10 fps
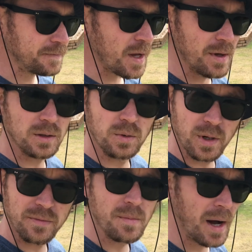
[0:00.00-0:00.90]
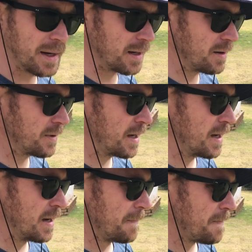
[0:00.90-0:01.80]
They'll do it if you're buying enough.
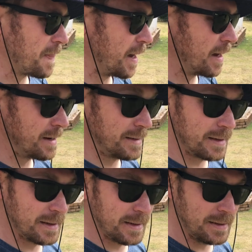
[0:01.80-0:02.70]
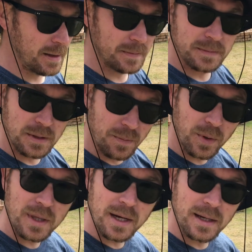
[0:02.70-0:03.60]
And you
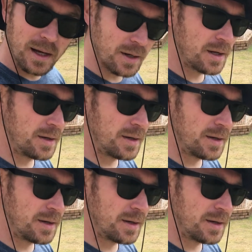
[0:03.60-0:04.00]
put that down